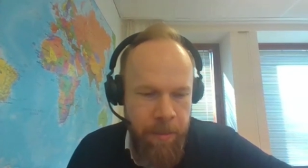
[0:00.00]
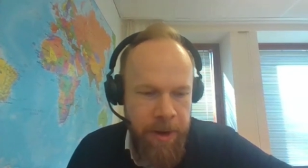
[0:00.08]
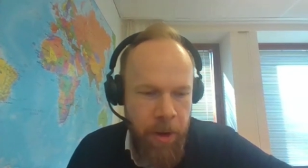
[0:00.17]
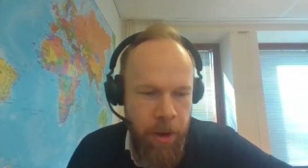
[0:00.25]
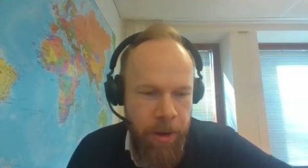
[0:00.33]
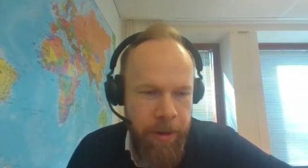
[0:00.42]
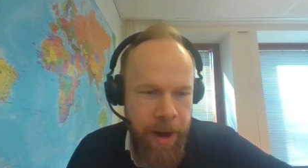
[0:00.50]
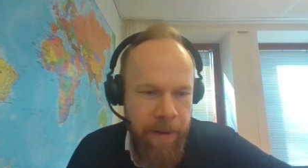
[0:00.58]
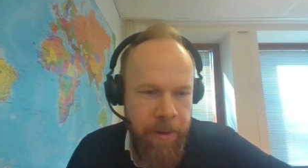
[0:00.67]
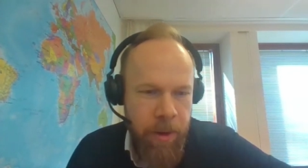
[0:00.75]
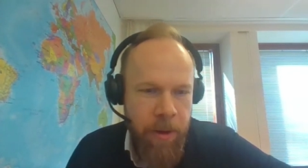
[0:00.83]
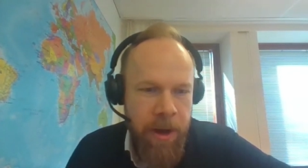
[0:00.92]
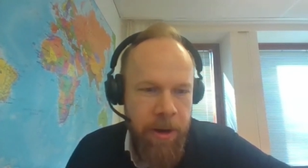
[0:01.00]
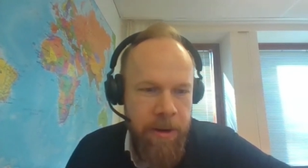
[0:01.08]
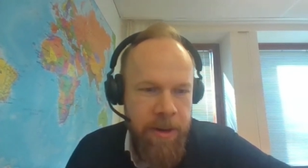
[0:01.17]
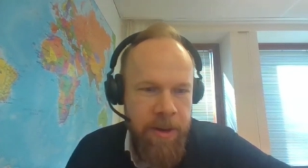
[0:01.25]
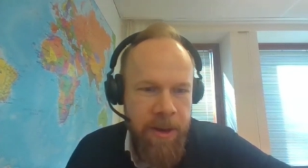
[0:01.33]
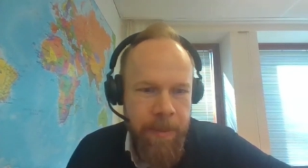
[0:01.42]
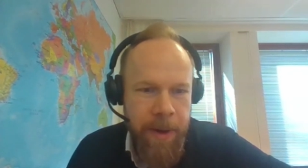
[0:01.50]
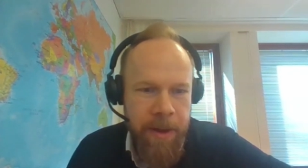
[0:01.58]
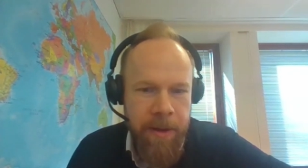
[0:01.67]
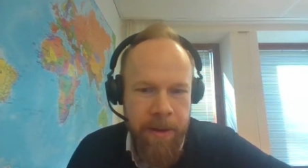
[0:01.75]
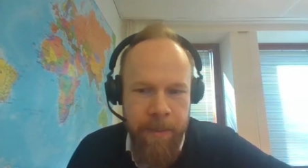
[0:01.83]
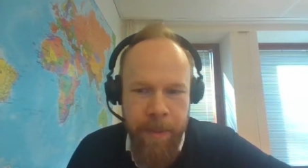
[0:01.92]
We no longer have our own currency,
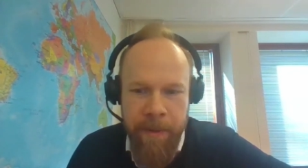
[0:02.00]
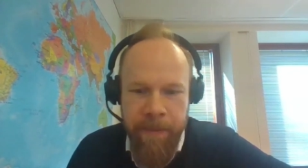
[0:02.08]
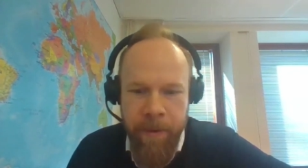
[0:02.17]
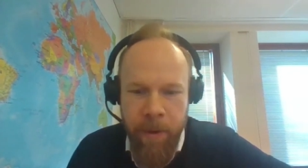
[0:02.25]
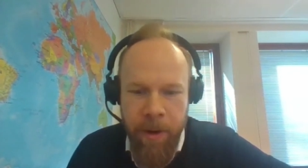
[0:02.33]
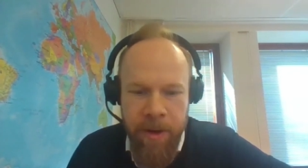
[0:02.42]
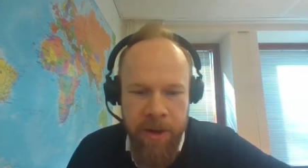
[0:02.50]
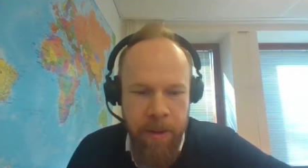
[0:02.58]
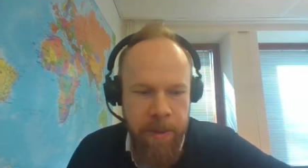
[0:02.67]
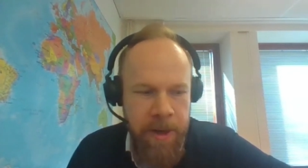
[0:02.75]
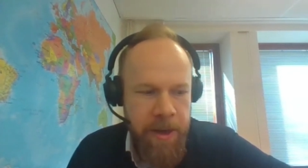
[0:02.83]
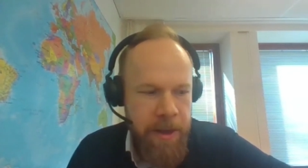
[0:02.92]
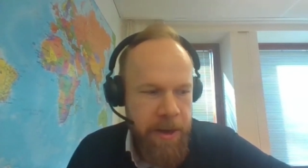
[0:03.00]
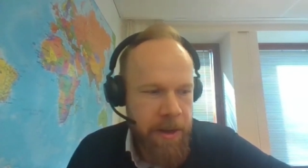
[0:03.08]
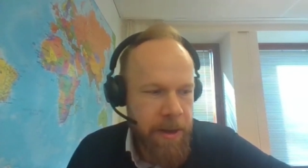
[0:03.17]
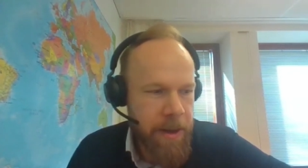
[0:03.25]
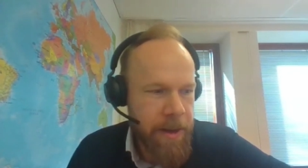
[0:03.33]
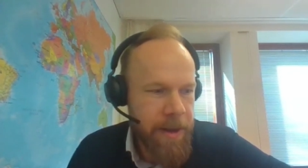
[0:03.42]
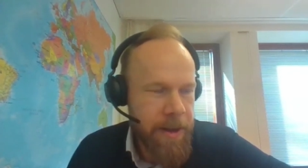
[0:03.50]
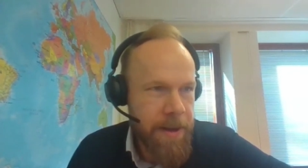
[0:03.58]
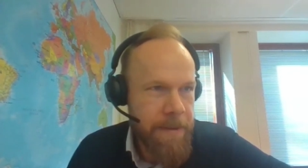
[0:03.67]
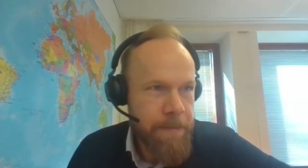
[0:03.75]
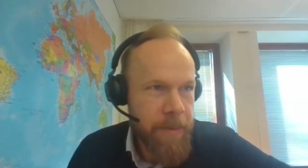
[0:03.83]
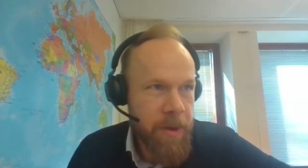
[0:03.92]
but but for a long time we did.
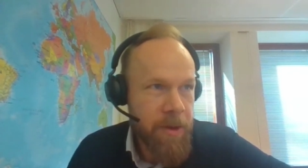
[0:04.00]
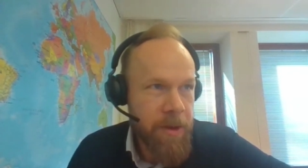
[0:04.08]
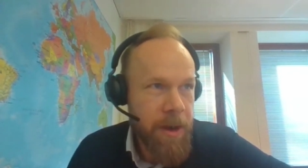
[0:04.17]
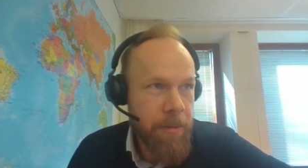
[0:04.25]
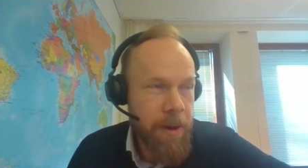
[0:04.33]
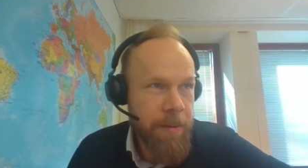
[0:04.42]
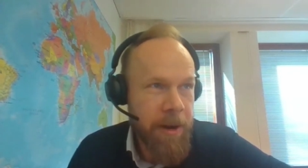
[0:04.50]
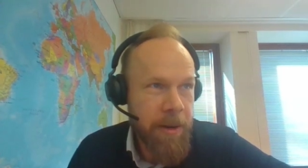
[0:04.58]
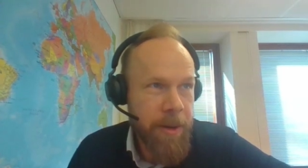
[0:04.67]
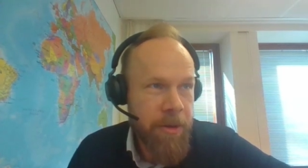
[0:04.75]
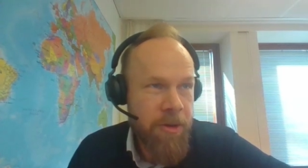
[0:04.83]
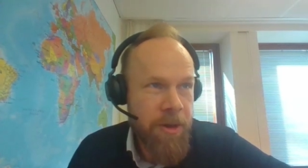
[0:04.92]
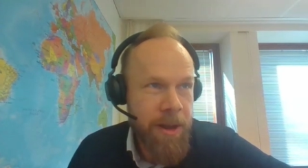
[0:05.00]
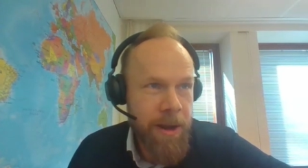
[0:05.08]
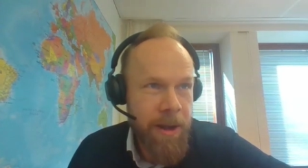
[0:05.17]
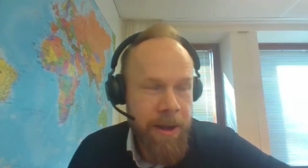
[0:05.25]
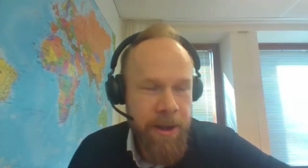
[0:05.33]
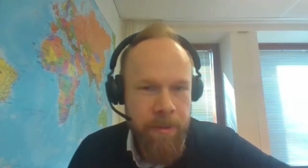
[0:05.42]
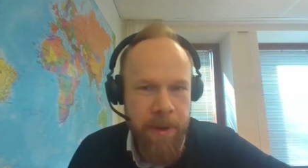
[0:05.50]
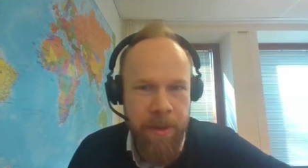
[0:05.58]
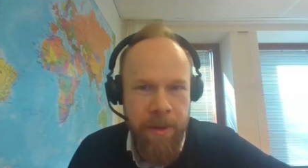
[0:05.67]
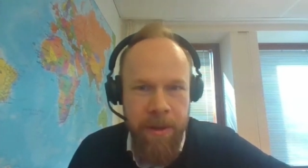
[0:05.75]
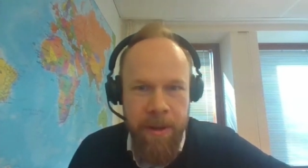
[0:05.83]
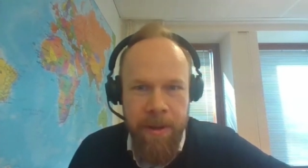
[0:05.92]
Um, so now we're very much aligned
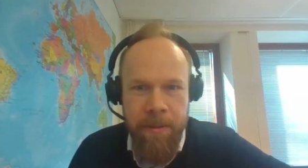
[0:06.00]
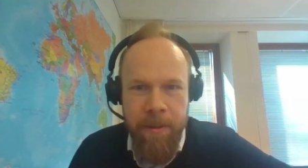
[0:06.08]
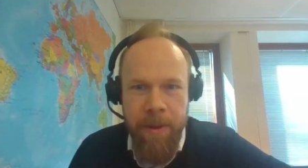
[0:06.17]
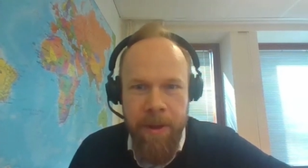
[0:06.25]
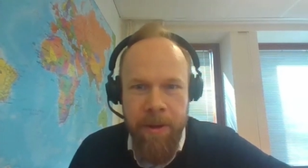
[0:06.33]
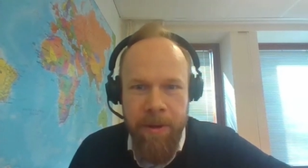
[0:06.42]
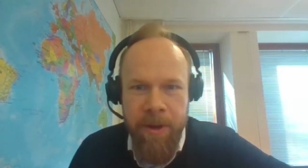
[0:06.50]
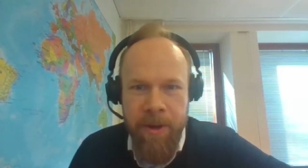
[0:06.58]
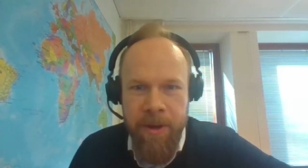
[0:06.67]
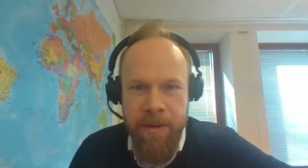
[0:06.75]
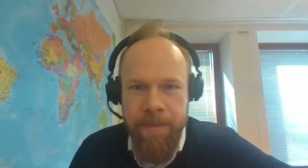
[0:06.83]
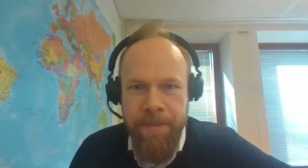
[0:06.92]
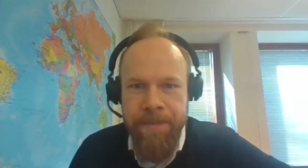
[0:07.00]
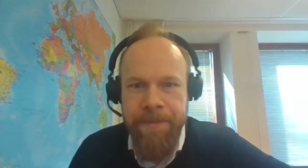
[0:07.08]
with the, with the euro system.